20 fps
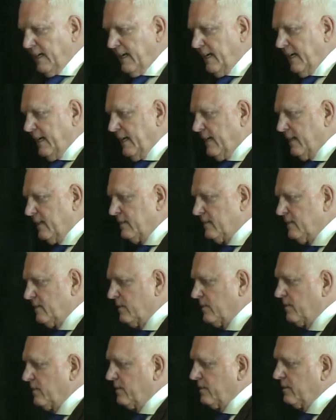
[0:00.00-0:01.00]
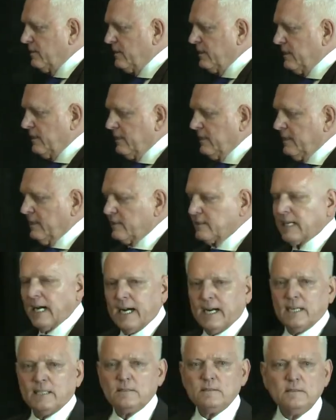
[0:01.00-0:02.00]
And
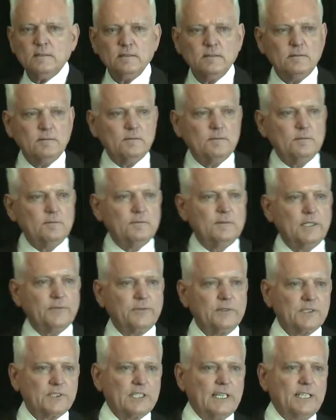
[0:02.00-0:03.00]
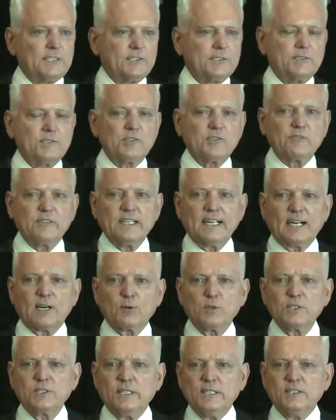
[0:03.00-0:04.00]
9 different sessions, 3
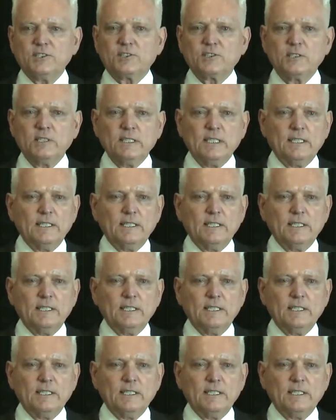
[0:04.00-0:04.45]
hours each,